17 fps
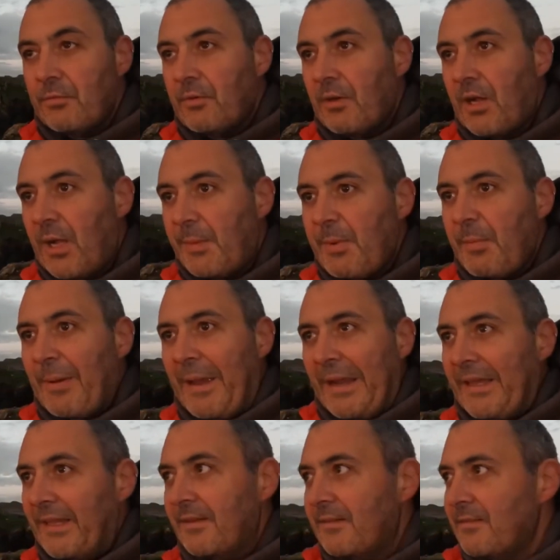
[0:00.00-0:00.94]
I'll be back
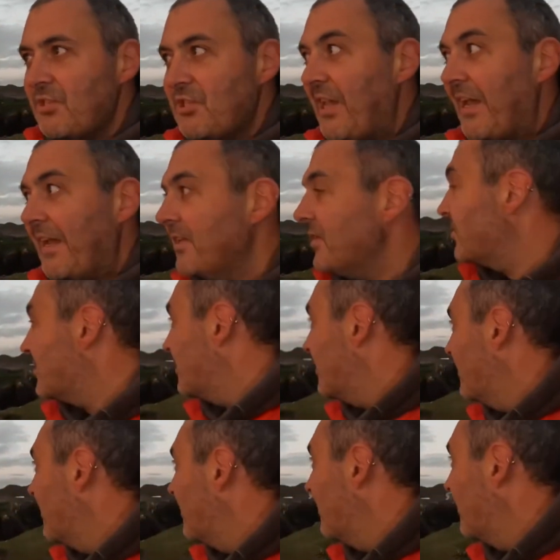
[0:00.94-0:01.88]
in seconds.
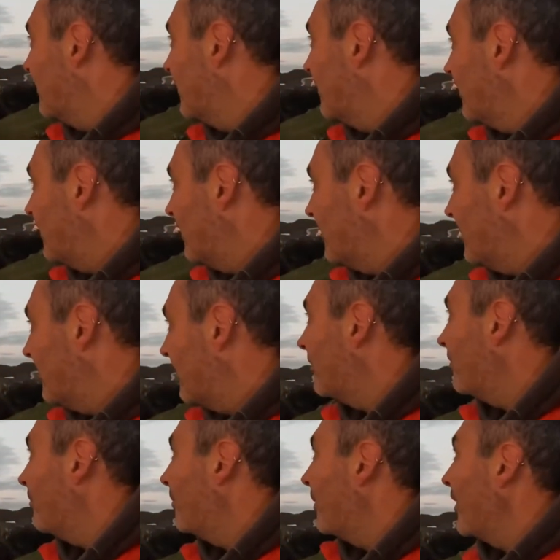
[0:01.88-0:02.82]

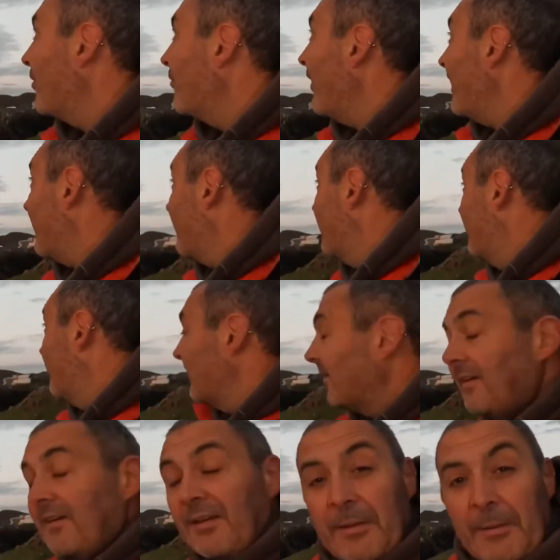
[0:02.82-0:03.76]
But I reckon
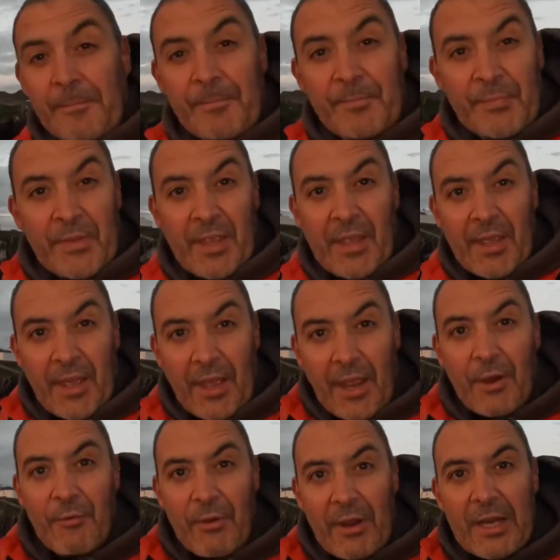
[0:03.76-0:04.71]

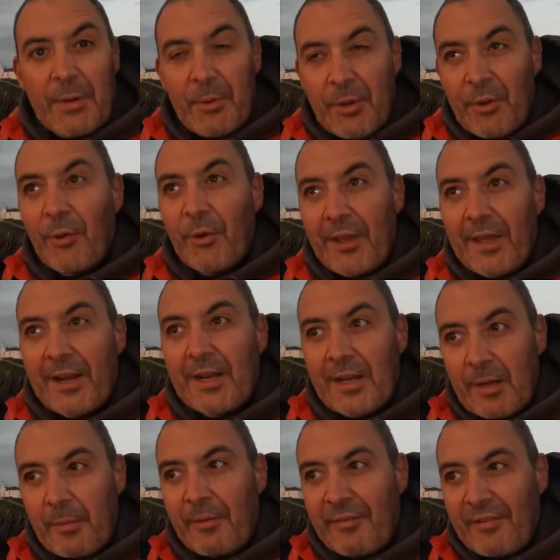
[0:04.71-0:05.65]
we're going to get a
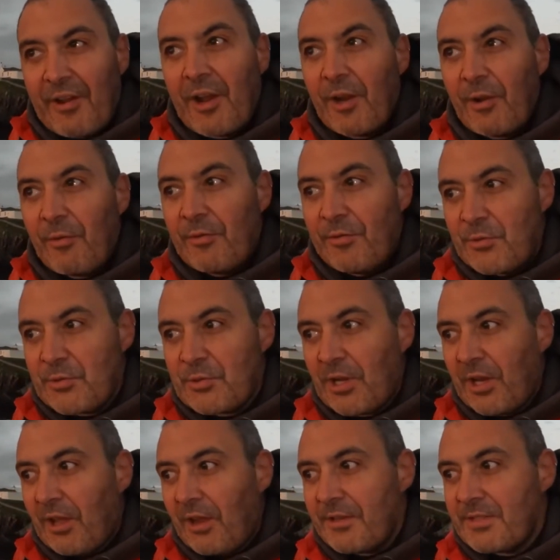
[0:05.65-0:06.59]
little bit of colour in those
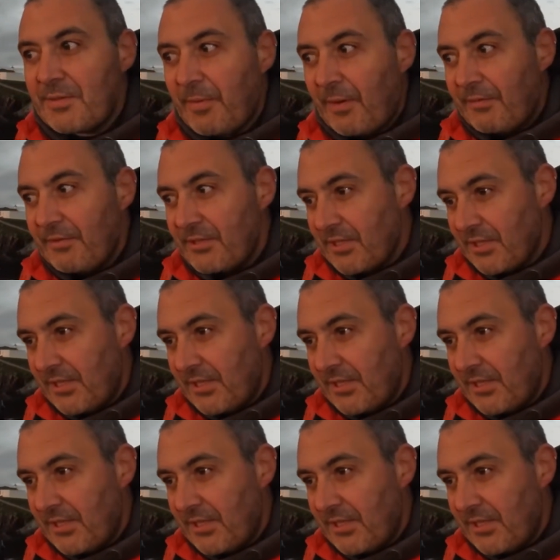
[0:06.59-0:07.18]
clouds above us.